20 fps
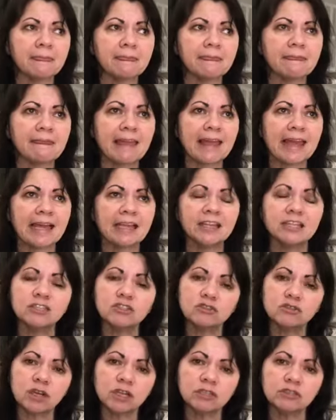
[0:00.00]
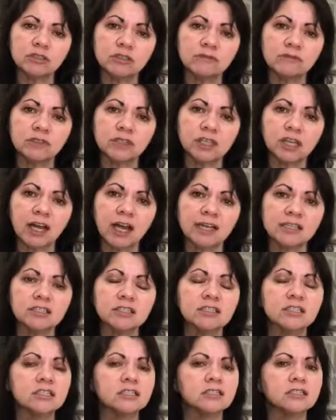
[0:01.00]
and the structure of the class
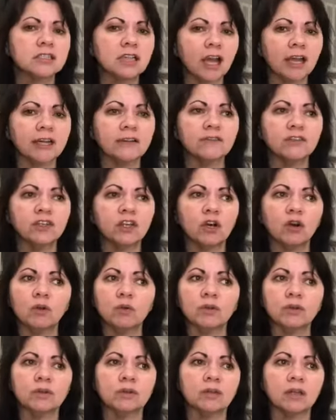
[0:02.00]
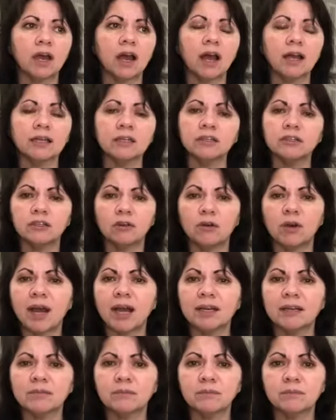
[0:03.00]
to kind of know,
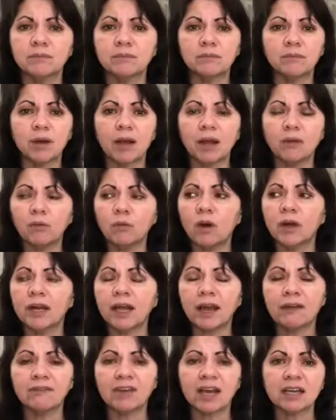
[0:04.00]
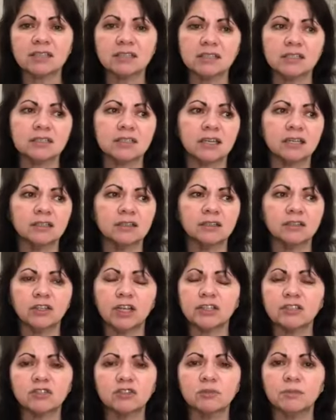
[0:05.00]
I want to have access.
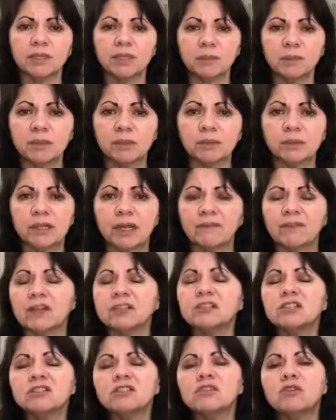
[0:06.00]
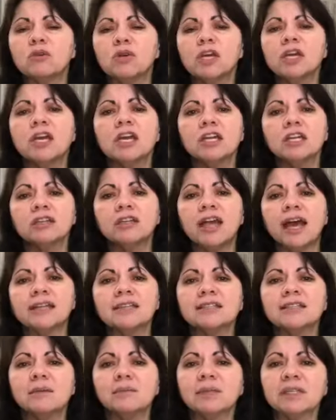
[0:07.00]
That's too many people to have access. So that's
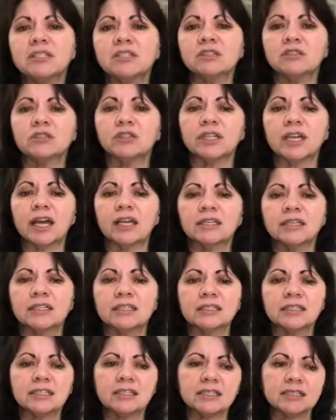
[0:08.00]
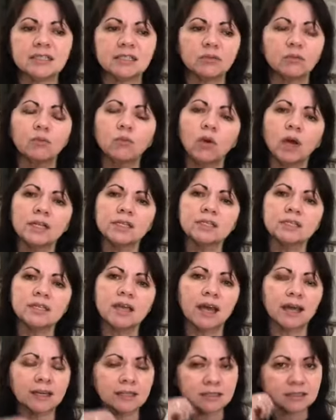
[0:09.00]
something to look at, to see what
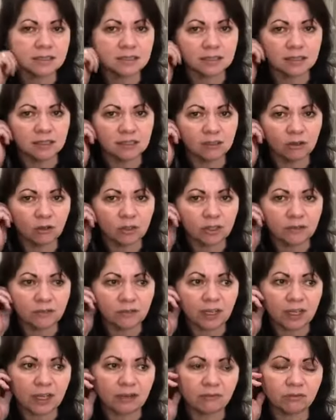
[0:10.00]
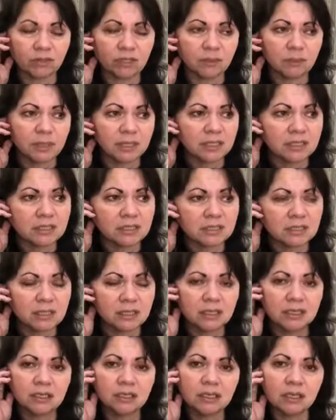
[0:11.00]
size, and if they have limits,
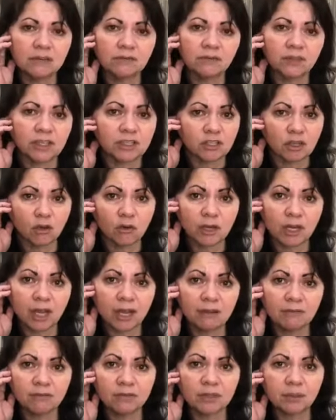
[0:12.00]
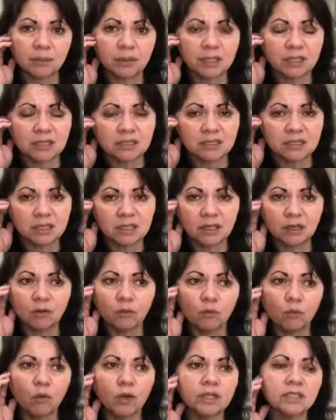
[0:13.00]
if they don't have limits,
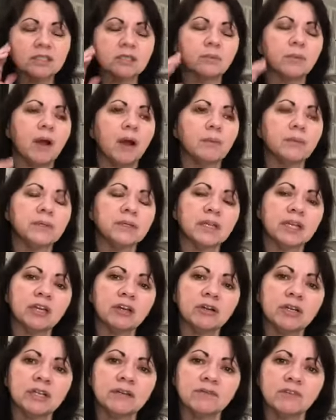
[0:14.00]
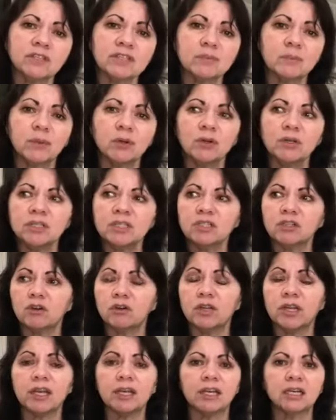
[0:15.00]
what is the popularity of this person? Are
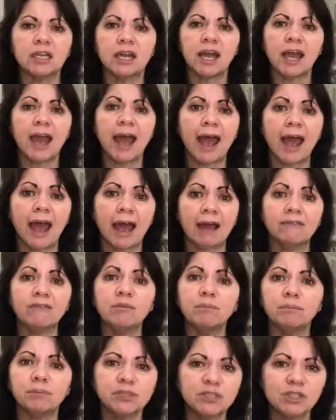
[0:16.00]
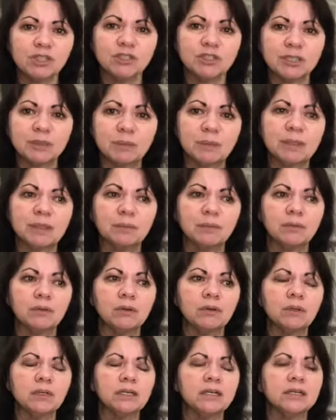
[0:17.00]
they going to have a bajillion
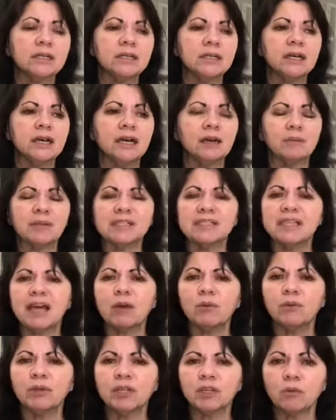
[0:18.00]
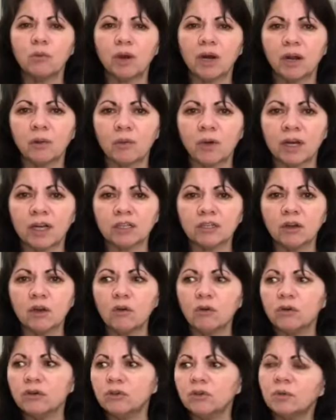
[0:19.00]
people? Is that really where I want to go,
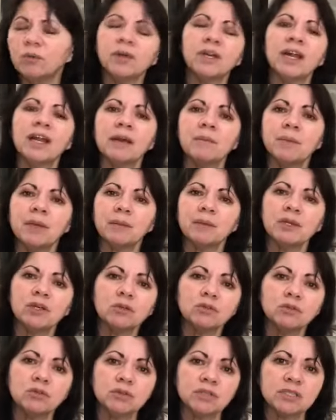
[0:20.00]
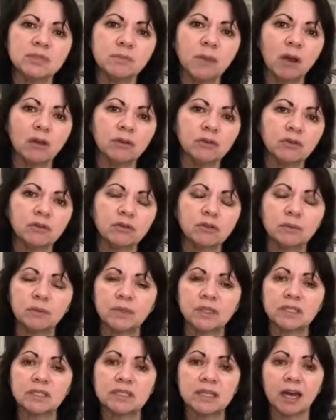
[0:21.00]
or do I want to maybe go to a smaller group
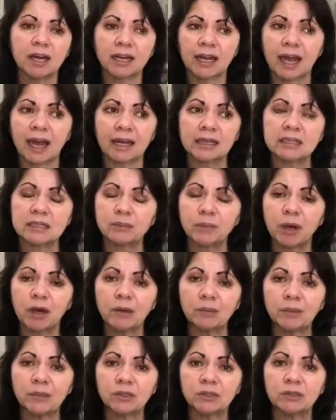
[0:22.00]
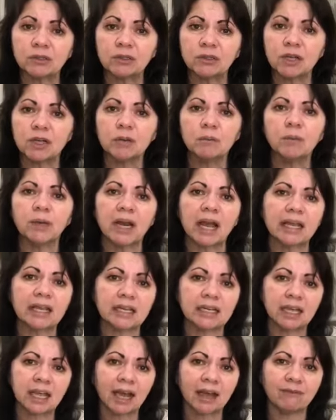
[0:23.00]
that's not as popular, but I can
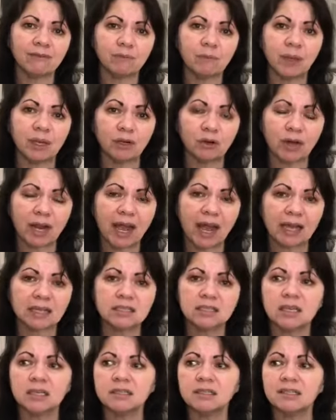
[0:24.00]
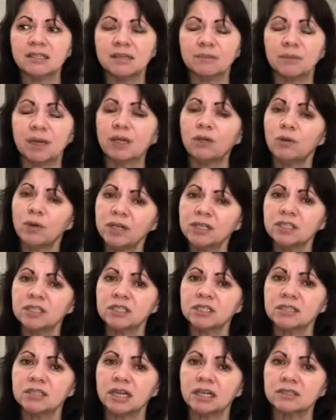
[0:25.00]
have better access and get my
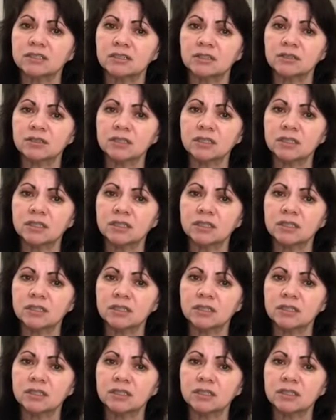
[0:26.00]
questions answered?